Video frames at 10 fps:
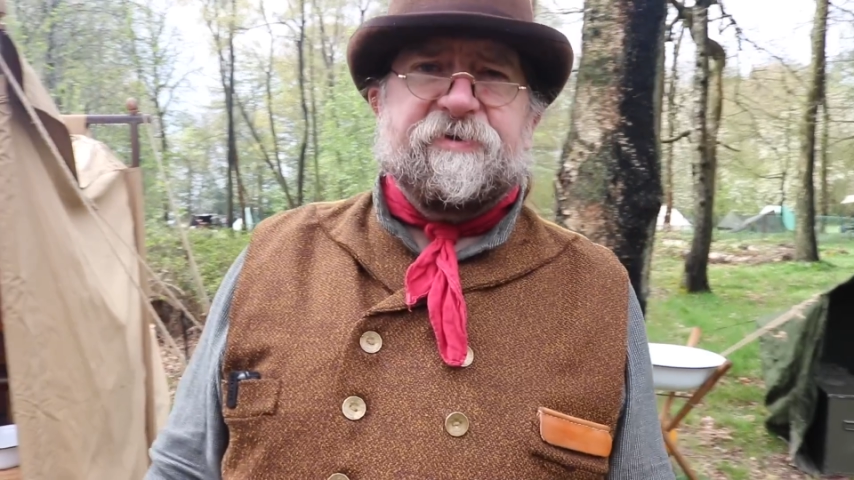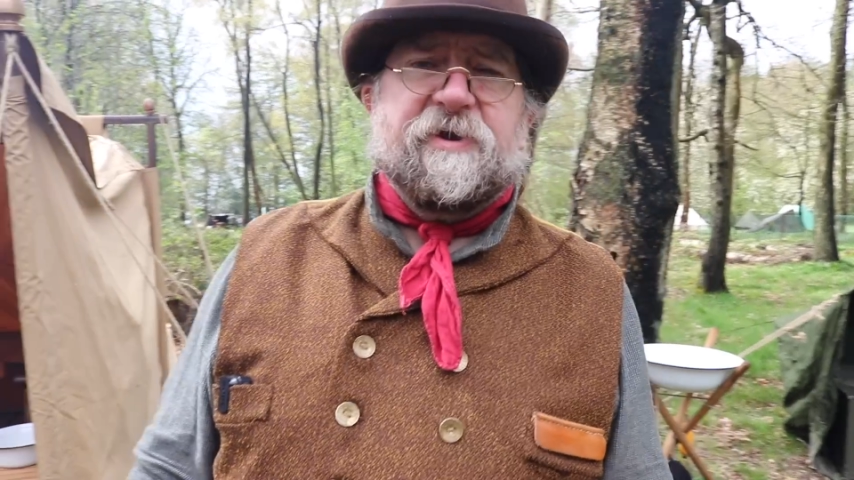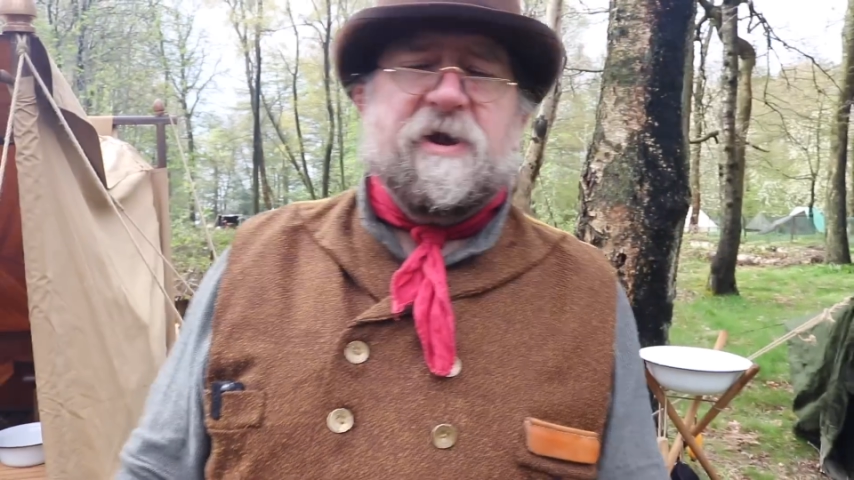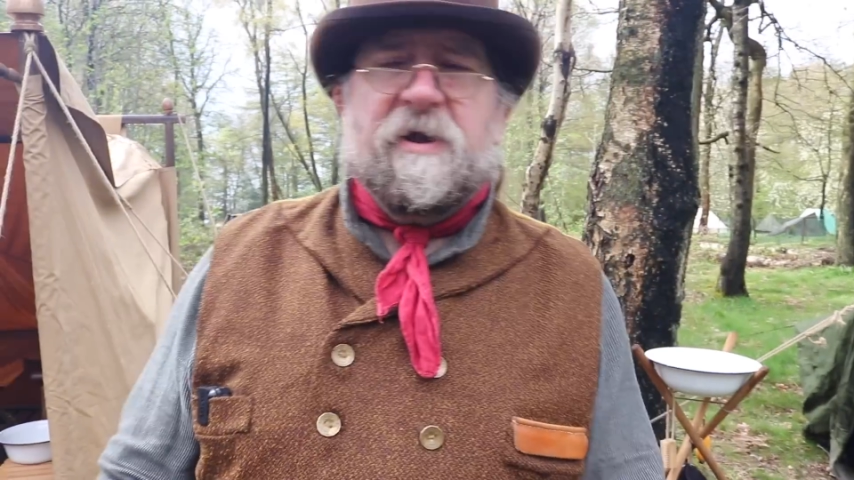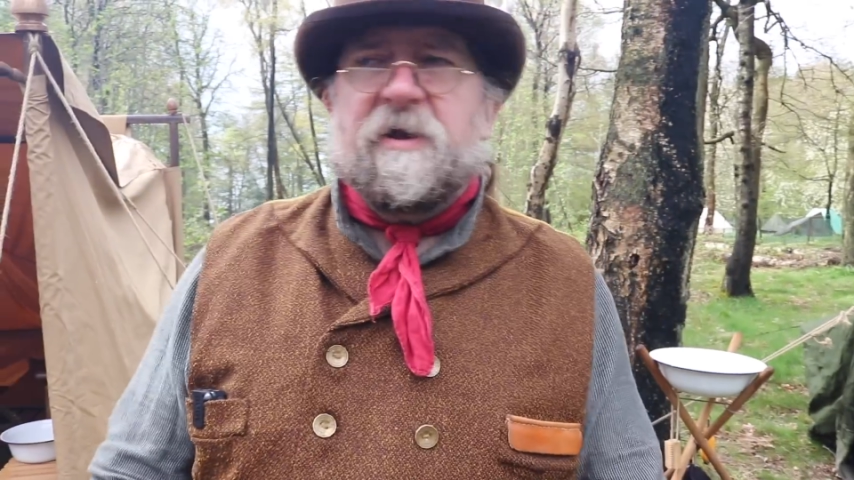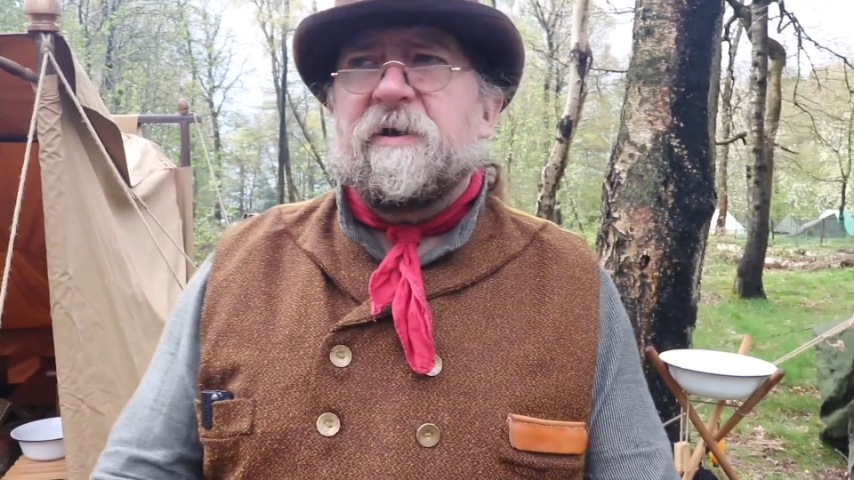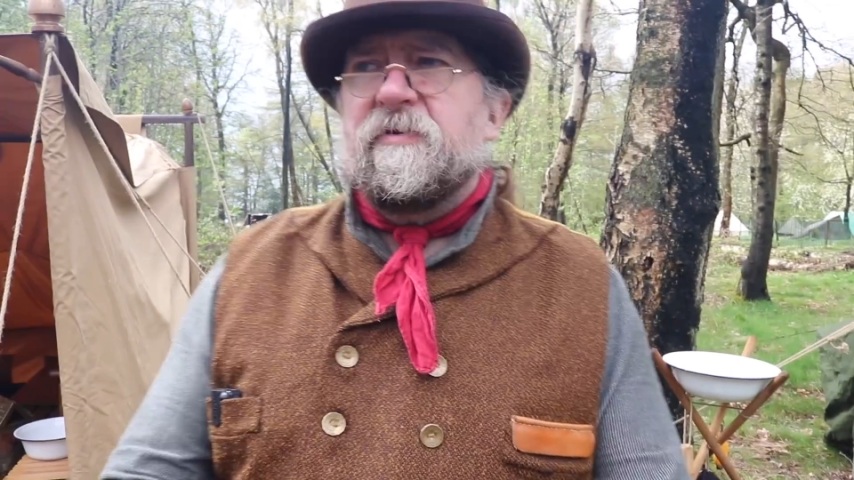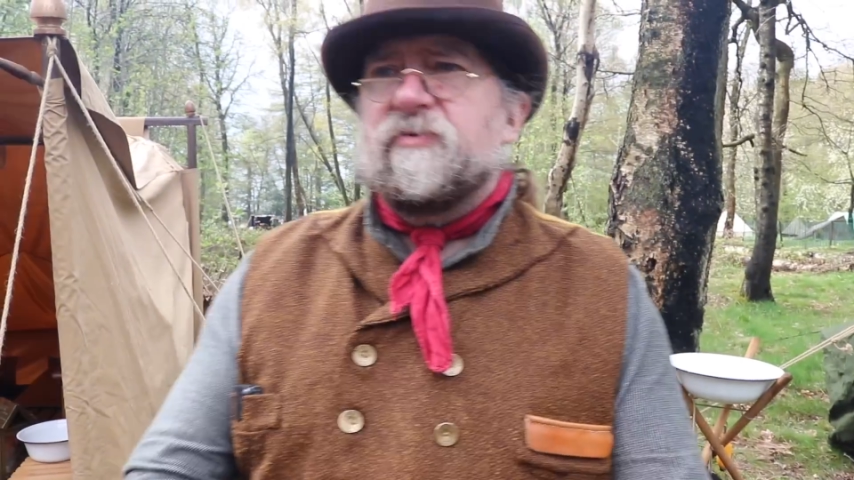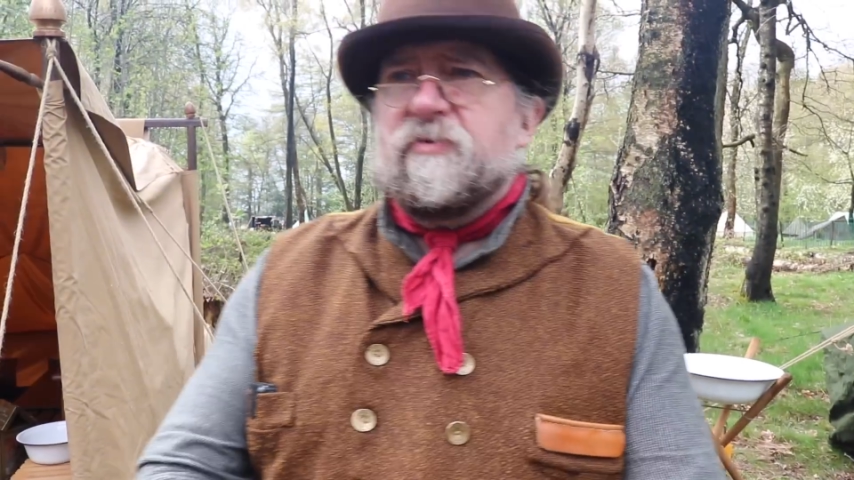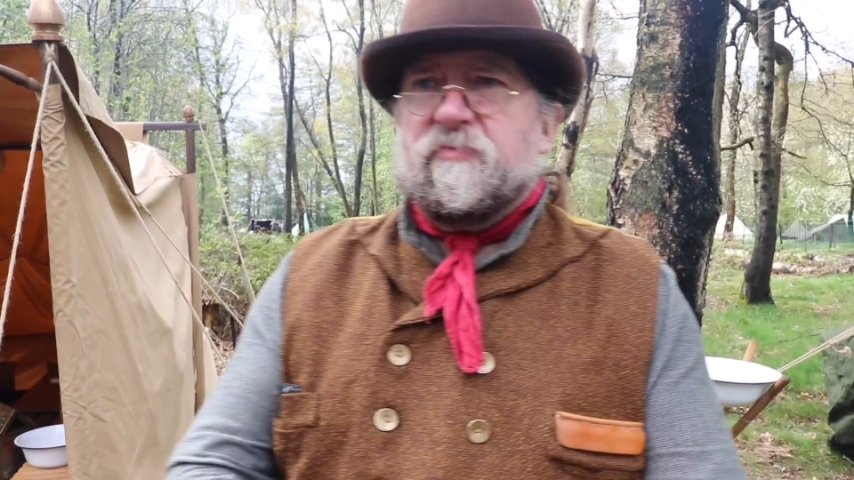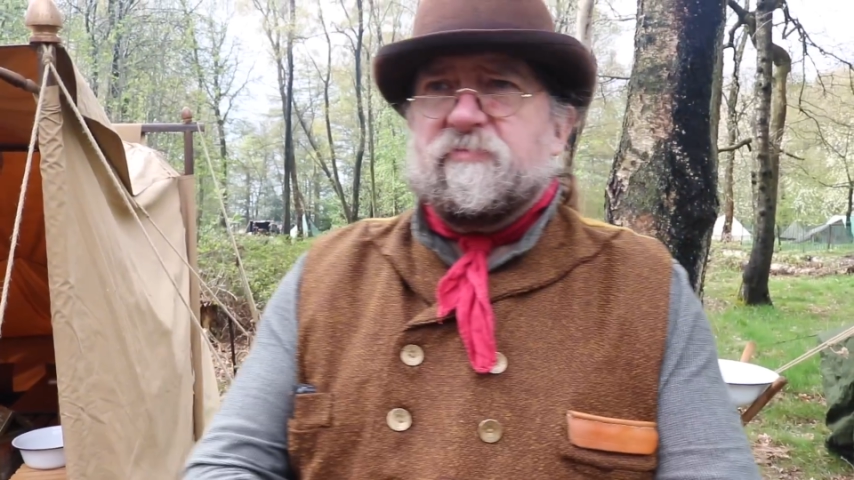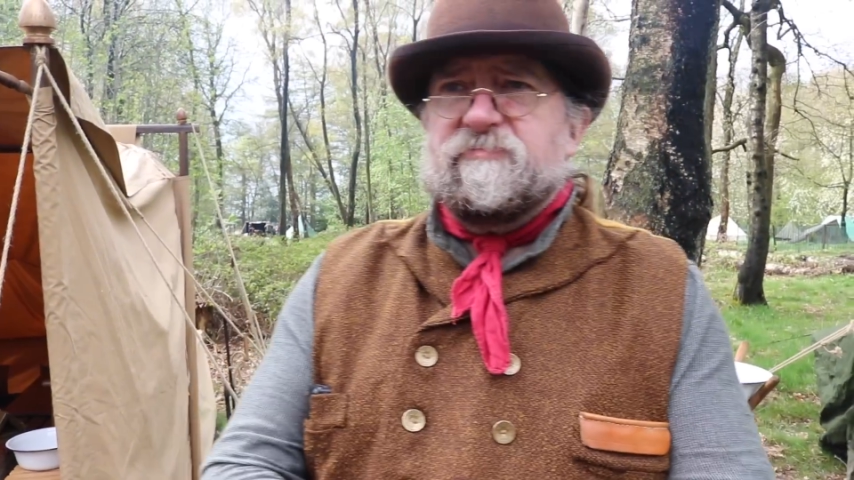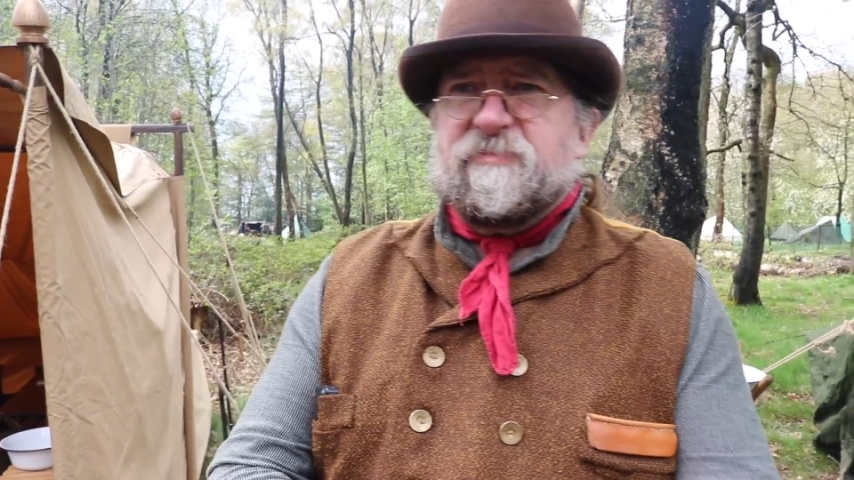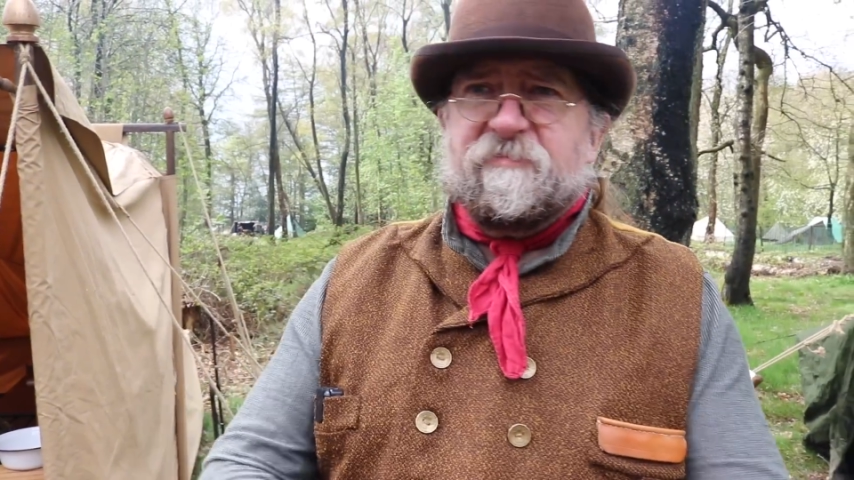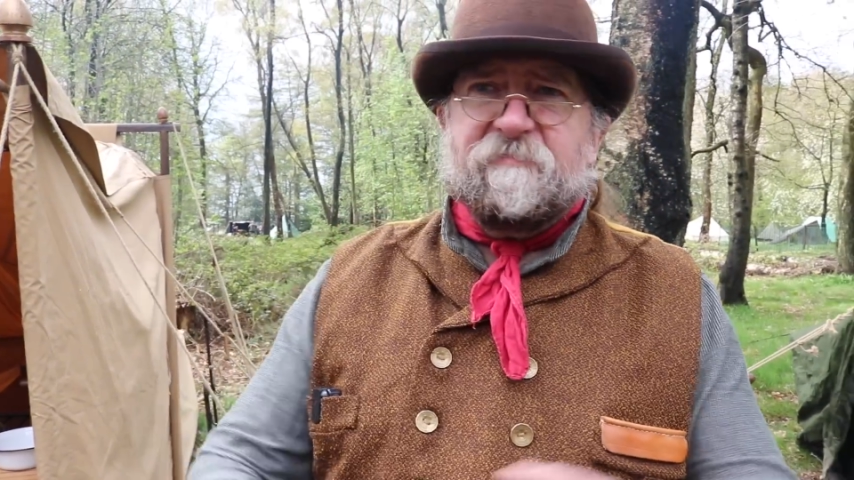that
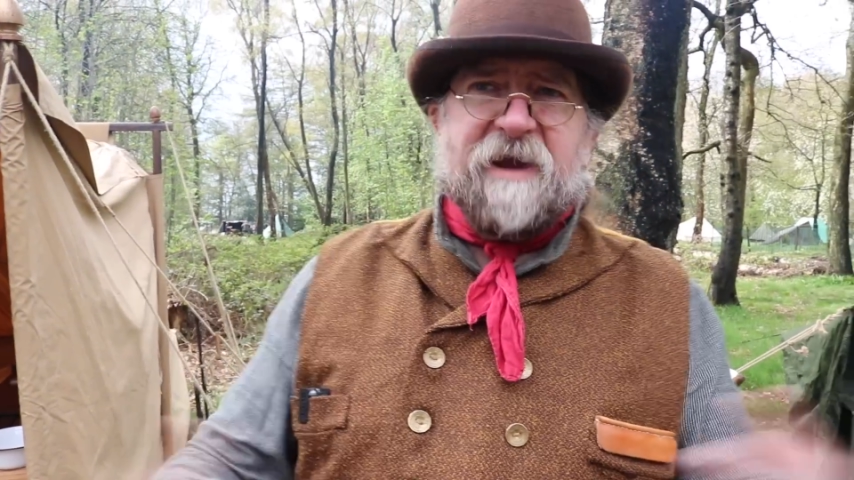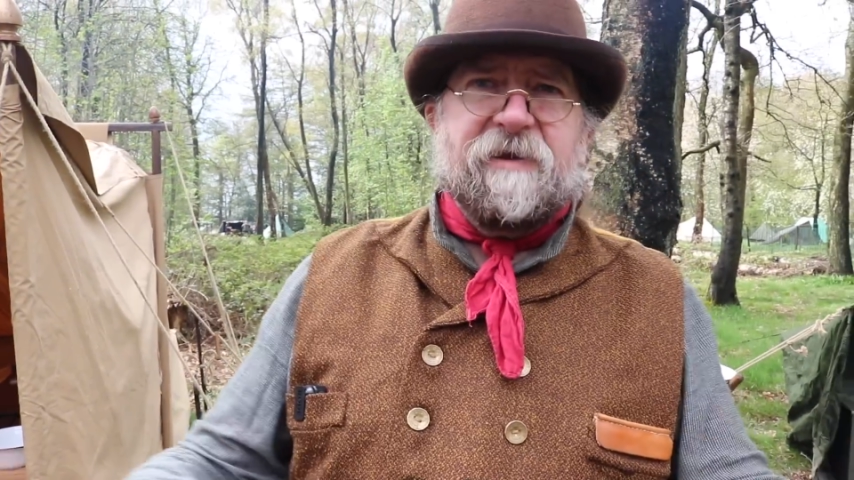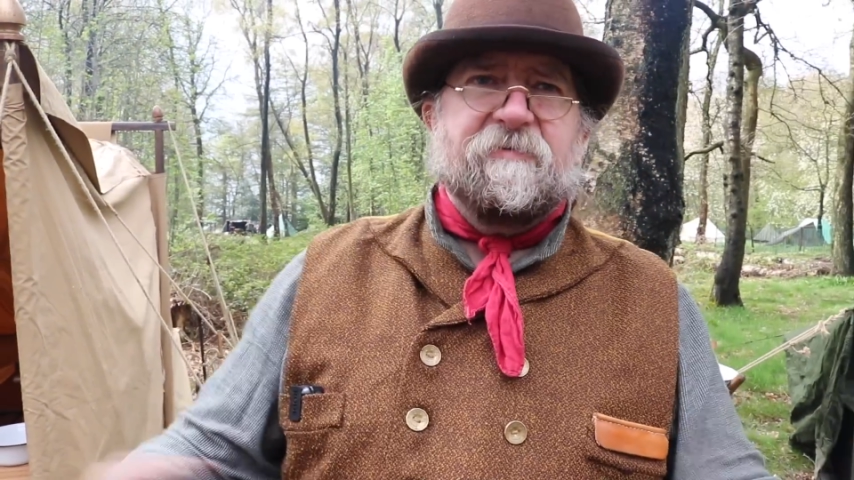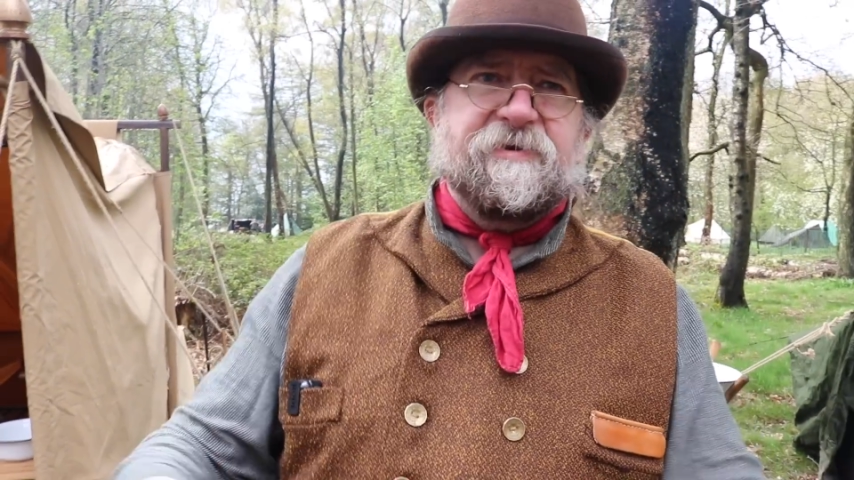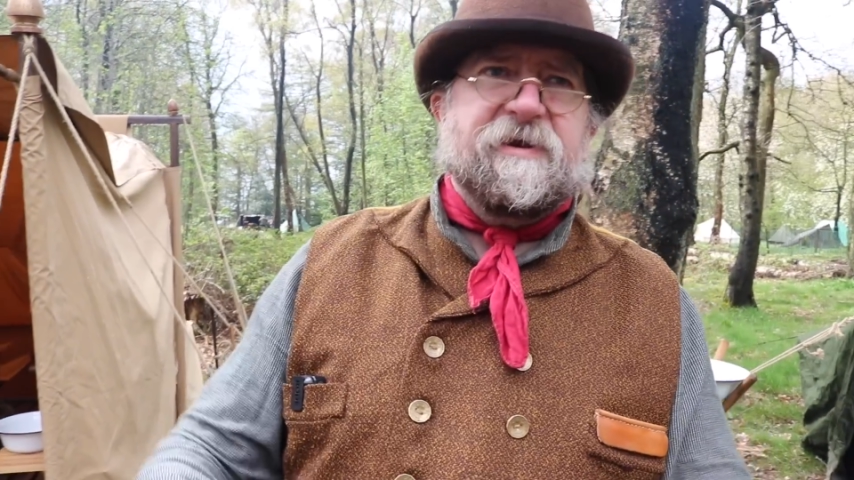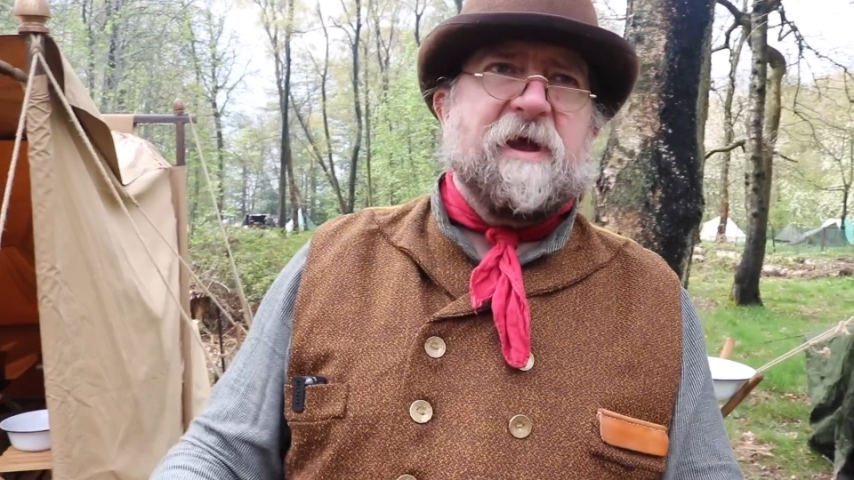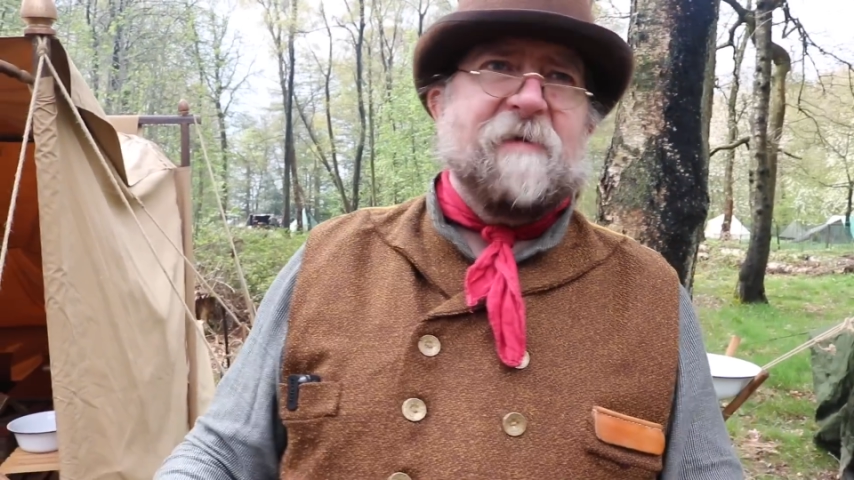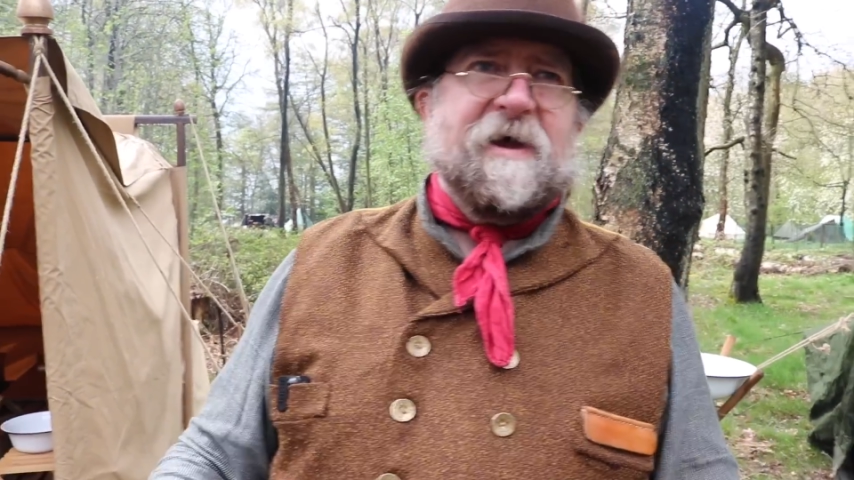many of us had come